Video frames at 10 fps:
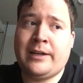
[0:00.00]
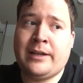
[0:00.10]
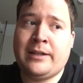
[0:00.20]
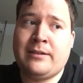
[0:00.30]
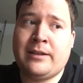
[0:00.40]

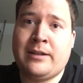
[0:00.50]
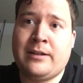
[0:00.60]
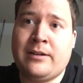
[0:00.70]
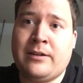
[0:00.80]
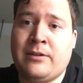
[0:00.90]
And
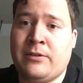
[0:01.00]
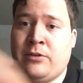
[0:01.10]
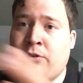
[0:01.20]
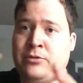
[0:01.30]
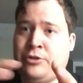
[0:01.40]
then,
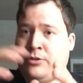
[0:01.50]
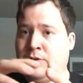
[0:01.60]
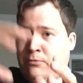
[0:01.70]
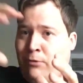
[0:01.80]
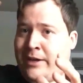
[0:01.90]
no
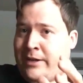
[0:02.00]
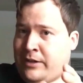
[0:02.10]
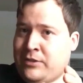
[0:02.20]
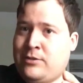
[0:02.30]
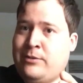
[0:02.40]
joke, right
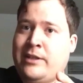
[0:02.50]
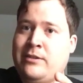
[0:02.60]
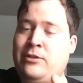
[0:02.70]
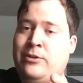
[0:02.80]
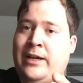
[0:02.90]
next to
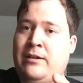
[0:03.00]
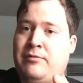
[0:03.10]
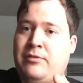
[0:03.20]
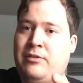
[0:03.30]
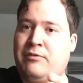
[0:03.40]
it, you
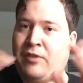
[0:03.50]
have the